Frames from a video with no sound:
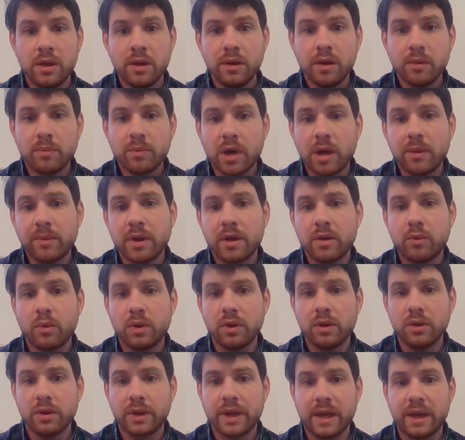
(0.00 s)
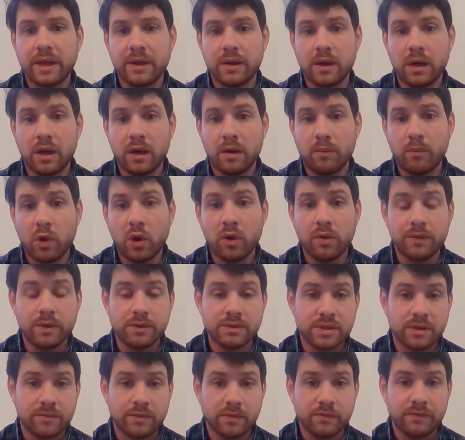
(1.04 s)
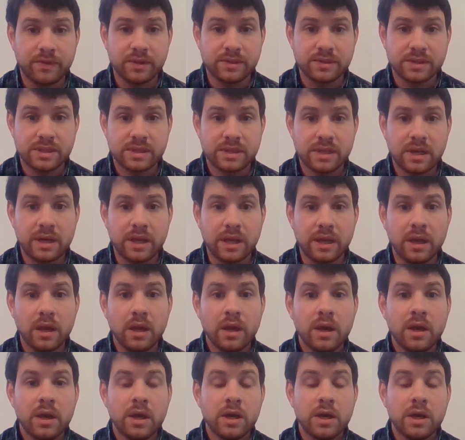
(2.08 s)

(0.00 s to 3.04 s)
you're probably going to want to look at all those different fields of study.